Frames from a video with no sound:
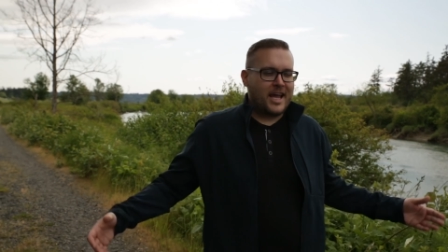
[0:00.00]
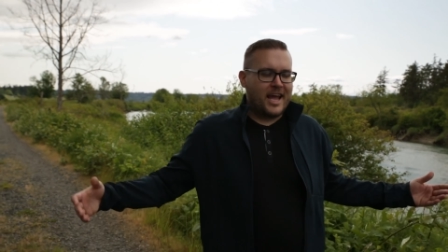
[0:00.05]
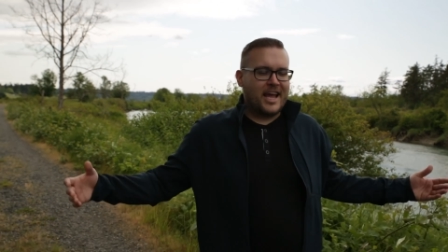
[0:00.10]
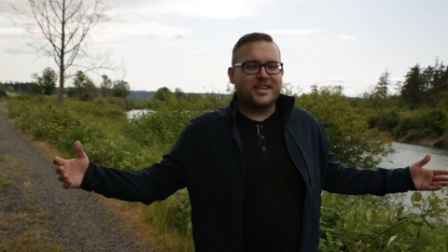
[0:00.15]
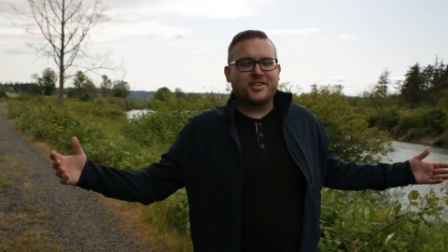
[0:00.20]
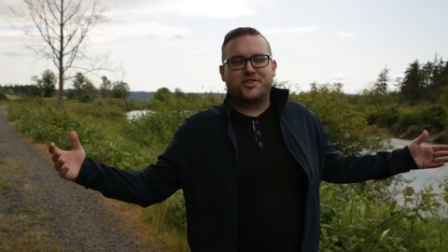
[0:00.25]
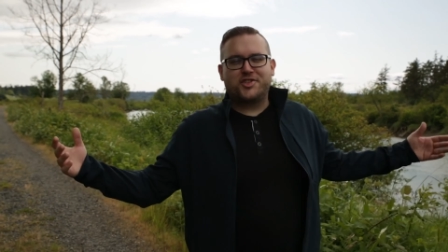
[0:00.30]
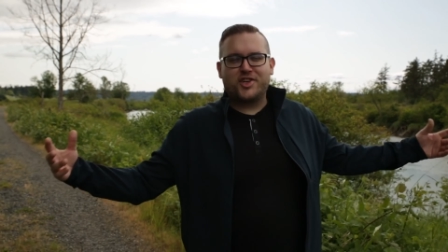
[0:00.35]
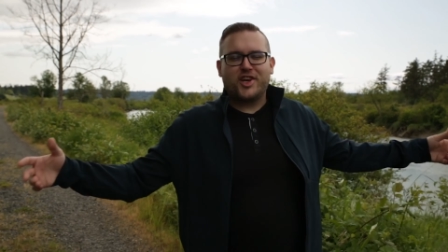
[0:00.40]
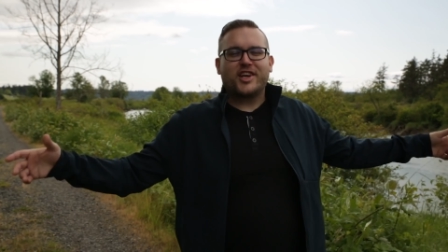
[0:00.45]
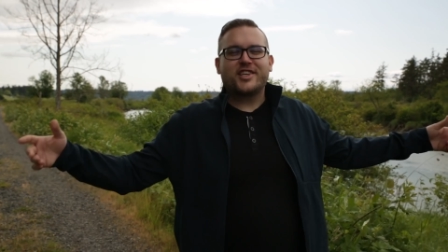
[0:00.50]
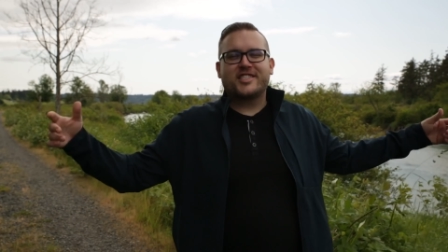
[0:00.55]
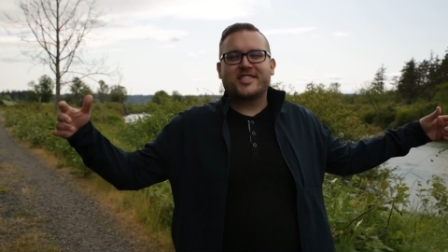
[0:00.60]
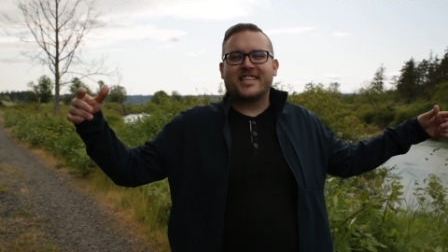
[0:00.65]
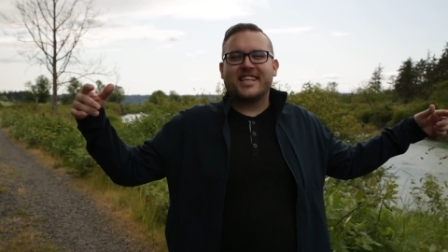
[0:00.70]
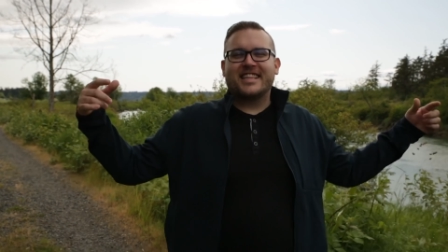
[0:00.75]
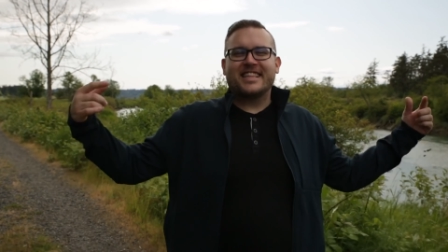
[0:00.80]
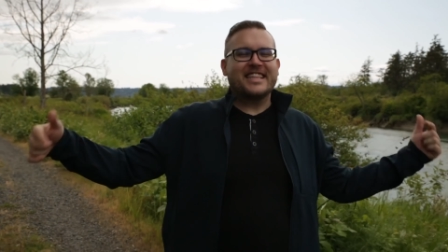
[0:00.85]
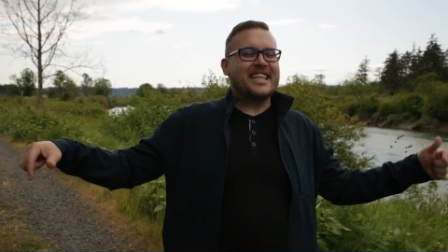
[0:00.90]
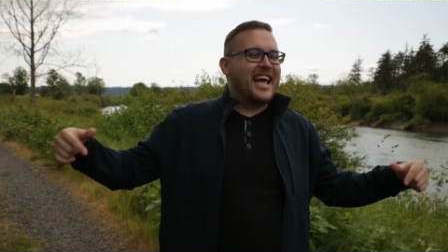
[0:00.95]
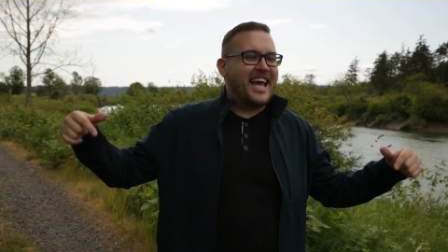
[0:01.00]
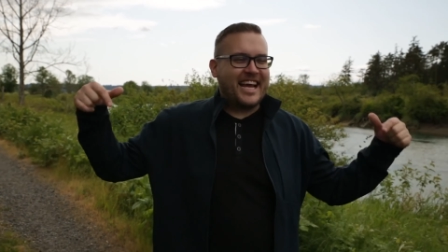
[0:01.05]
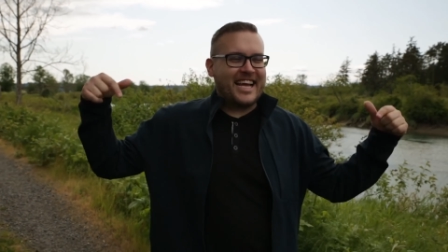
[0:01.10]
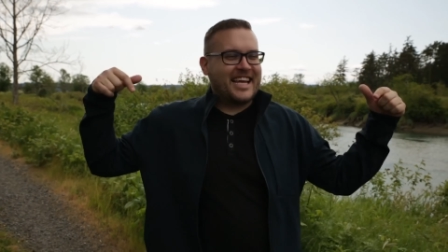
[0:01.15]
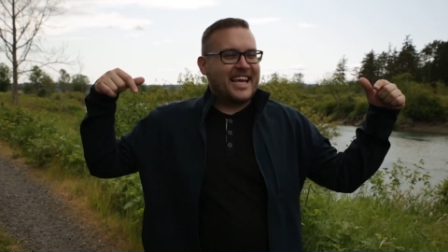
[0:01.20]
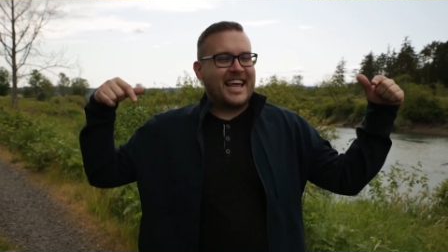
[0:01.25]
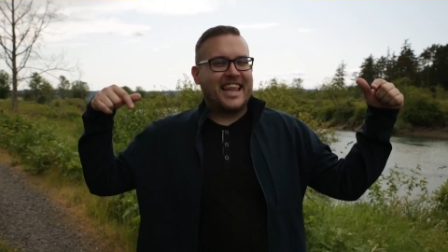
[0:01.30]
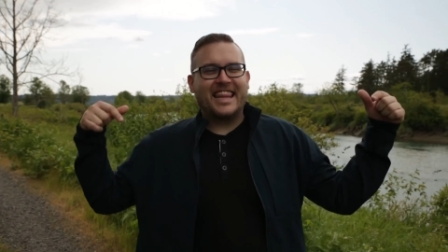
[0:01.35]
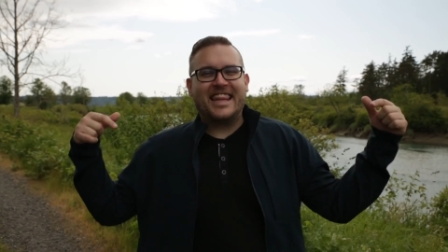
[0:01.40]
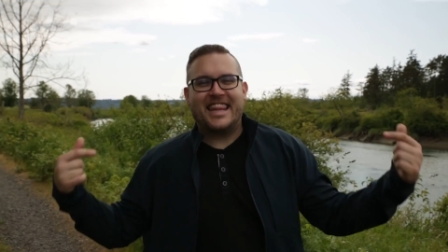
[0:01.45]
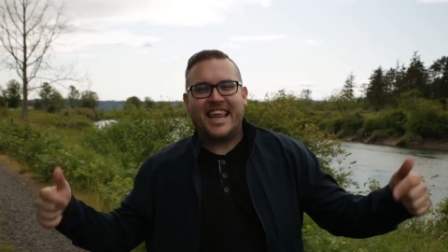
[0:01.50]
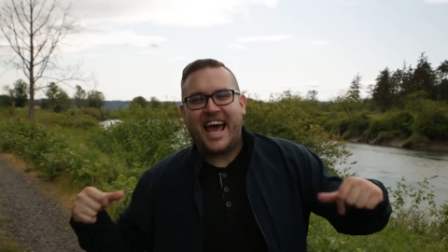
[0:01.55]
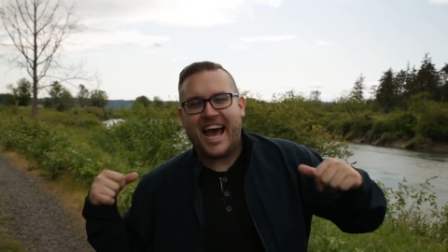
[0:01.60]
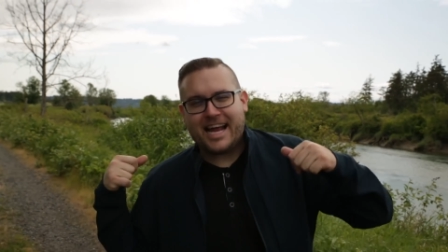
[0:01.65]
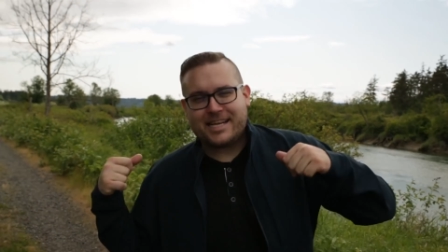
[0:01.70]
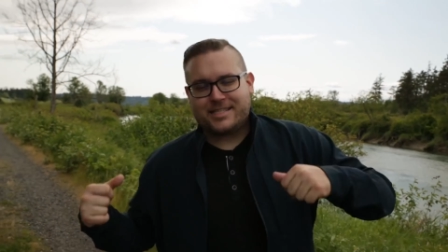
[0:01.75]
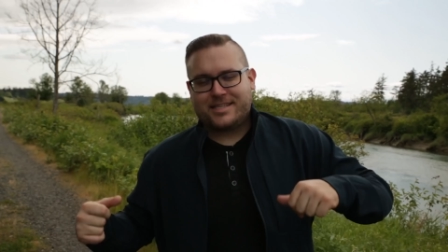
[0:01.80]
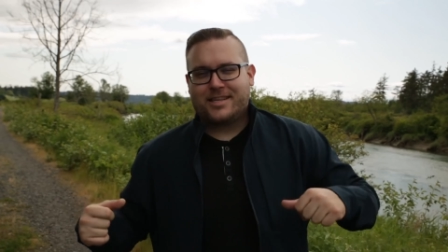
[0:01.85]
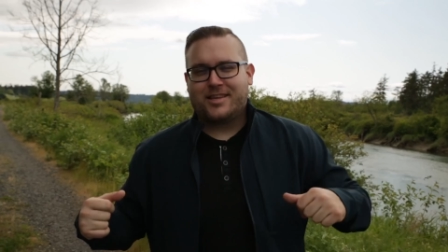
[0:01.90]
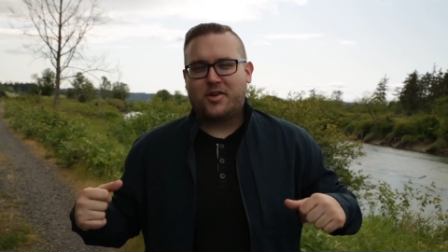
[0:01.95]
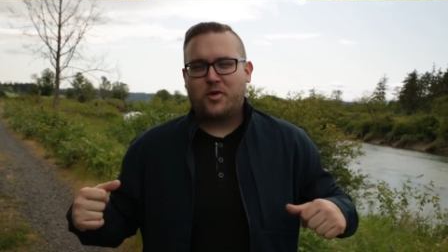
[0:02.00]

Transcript: And just like that,